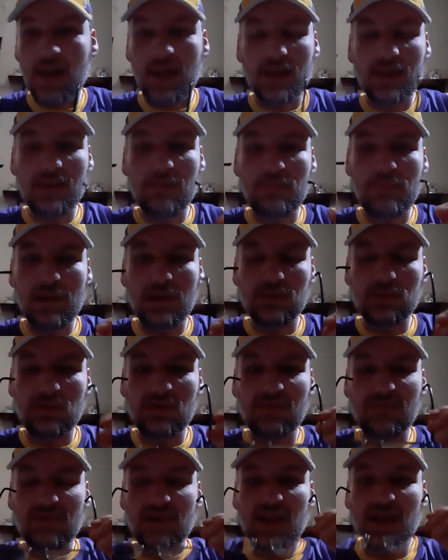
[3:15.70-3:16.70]
hit the bell
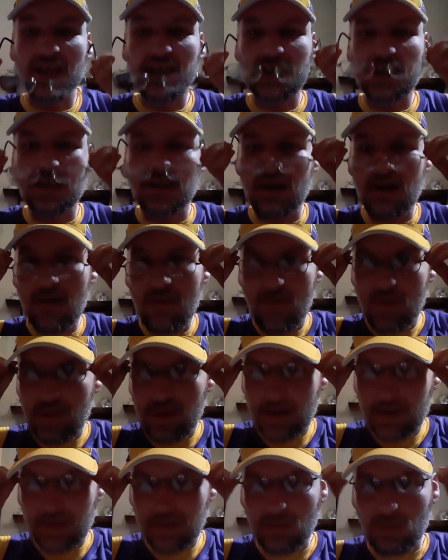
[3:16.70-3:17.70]
notification
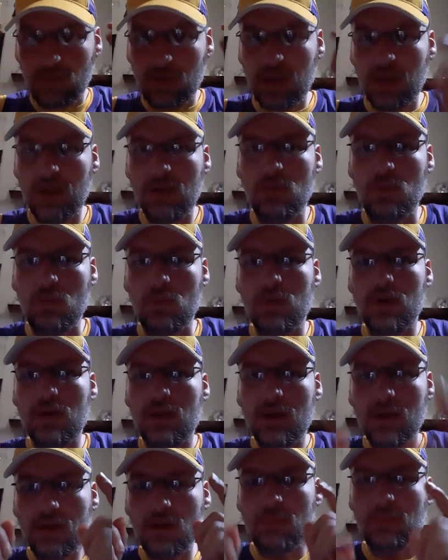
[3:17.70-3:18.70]
so you
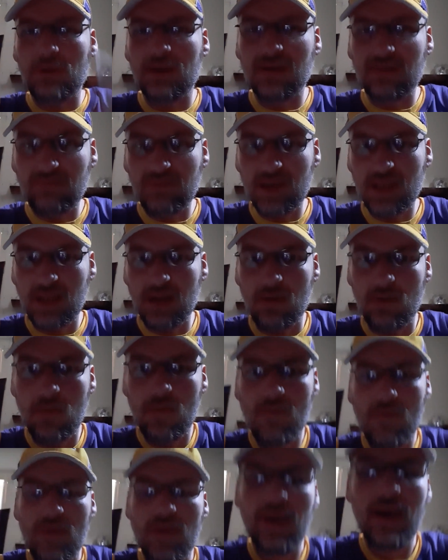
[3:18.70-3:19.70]
don't miss a video.
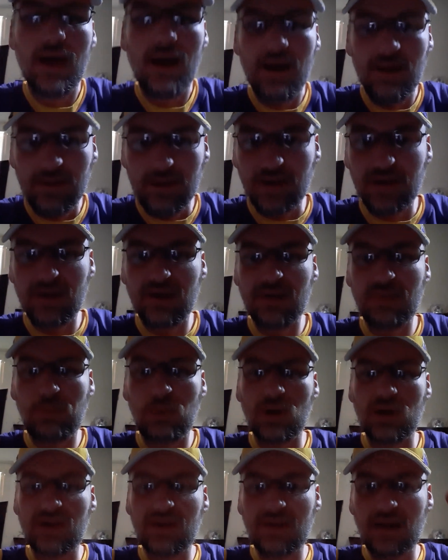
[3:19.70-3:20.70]
This is
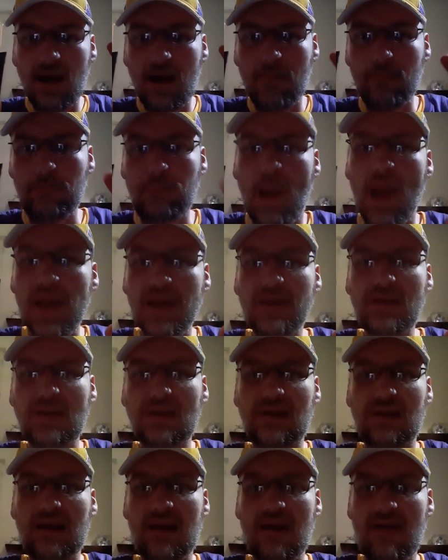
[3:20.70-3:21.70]
Sports Dom.
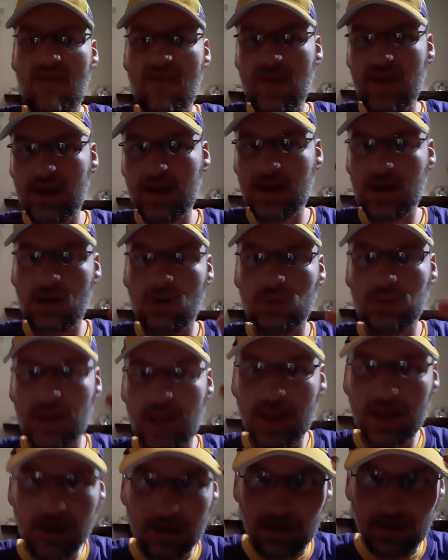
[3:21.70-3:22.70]
Peace. Go
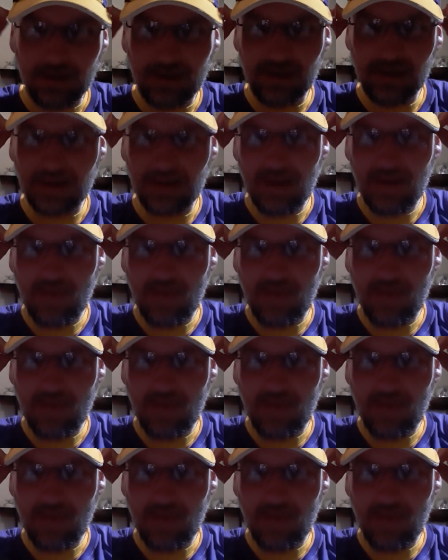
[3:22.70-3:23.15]
Lakers.